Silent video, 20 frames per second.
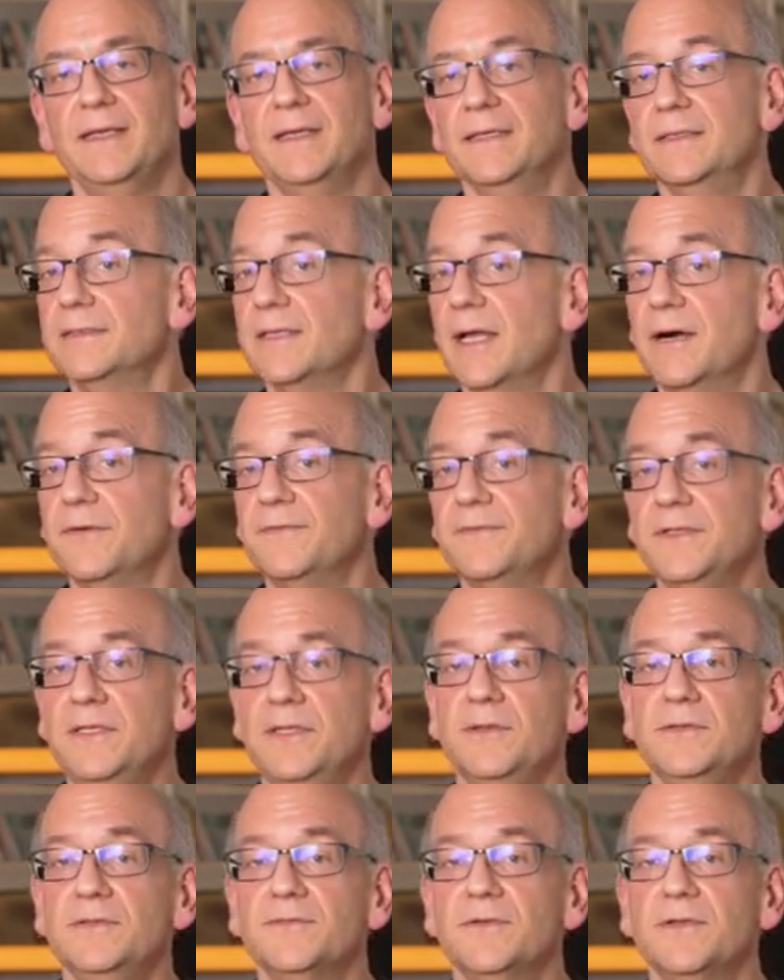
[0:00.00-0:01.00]
It's often
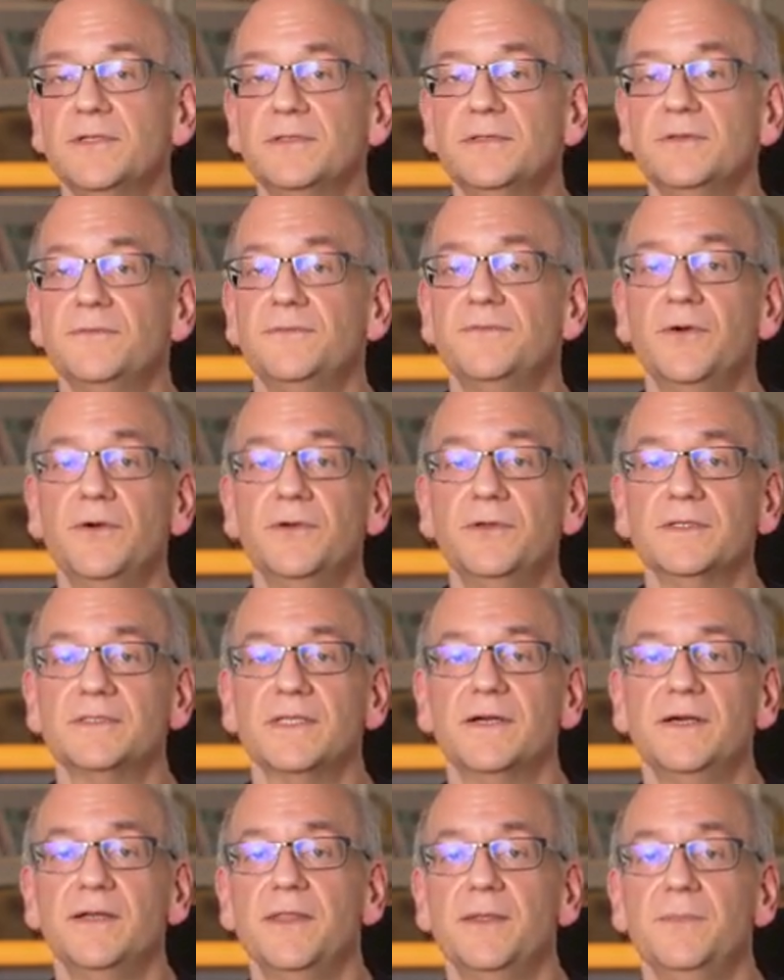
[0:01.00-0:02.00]
useful to focus
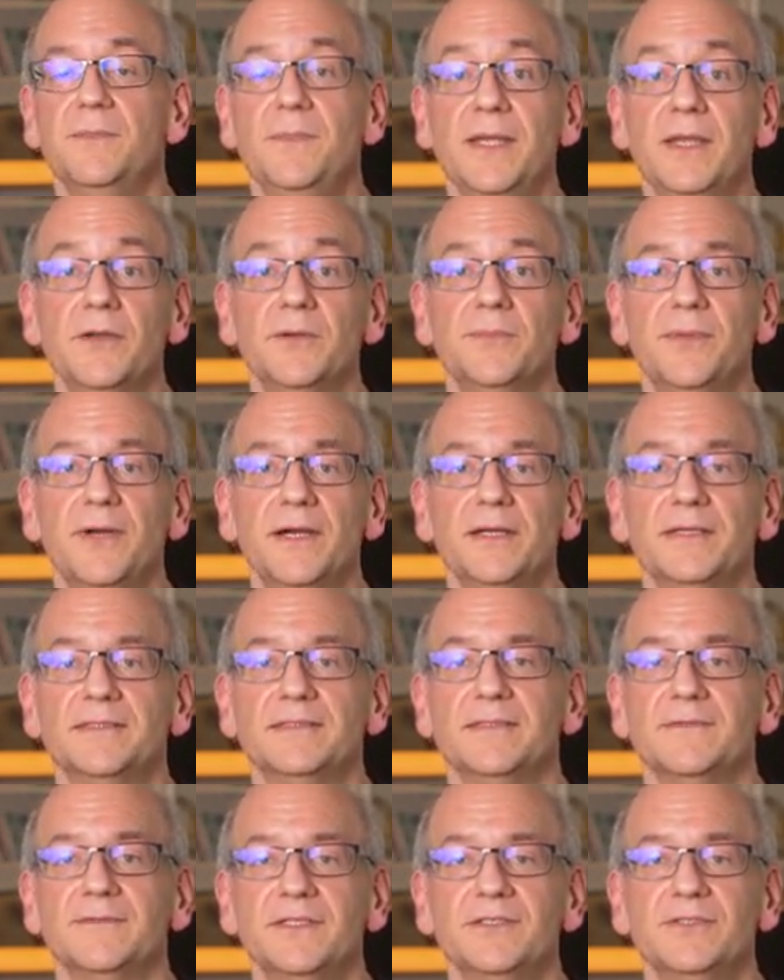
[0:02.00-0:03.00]
on the bigger
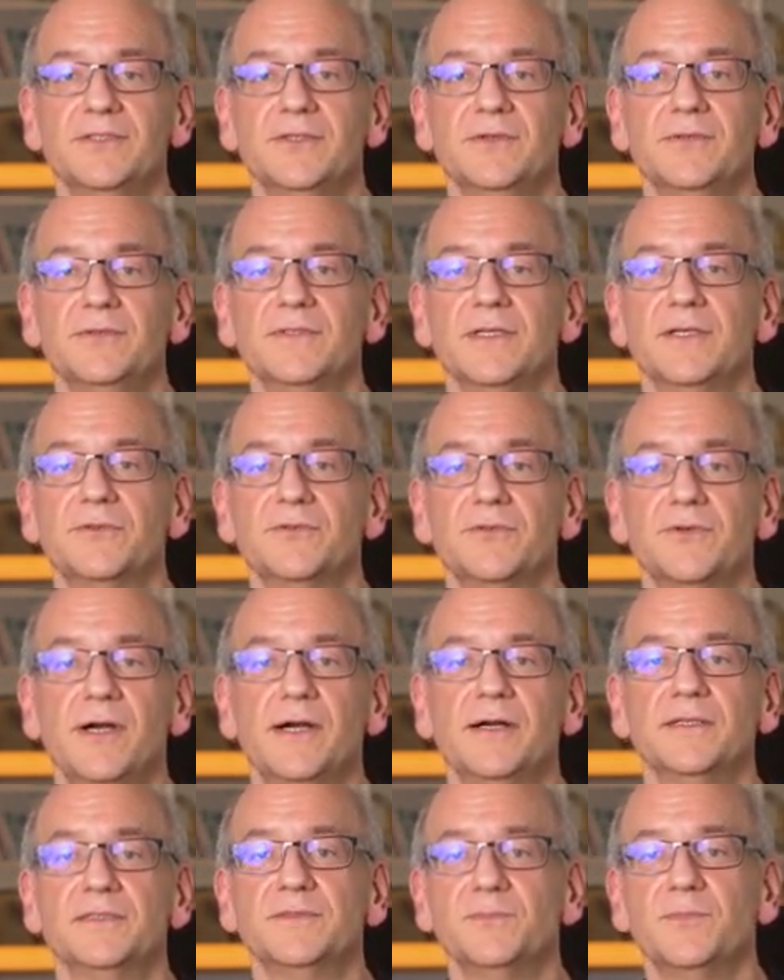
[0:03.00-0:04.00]
buckets of issues
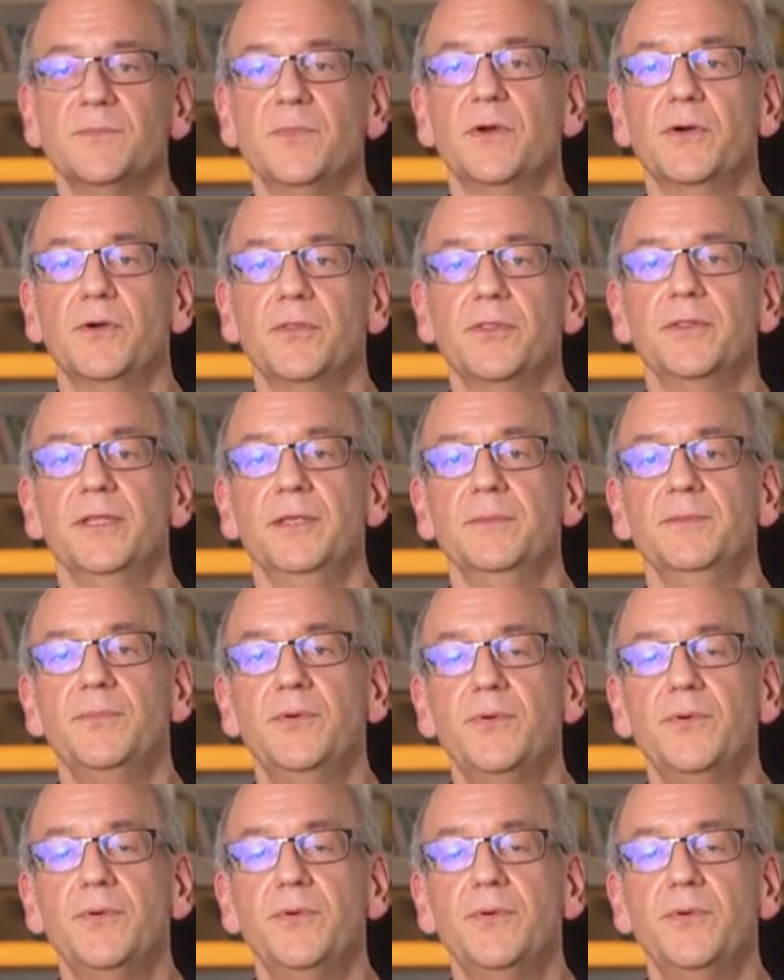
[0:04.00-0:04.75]
across both the